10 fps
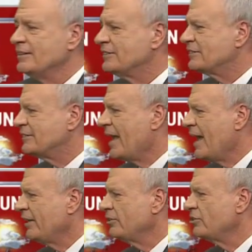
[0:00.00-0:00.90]

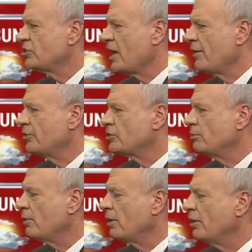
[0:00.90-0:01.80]
Scattered showers
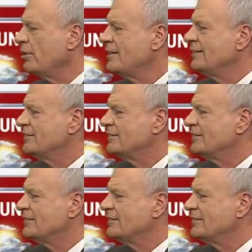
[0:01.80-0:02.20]
tomorrow,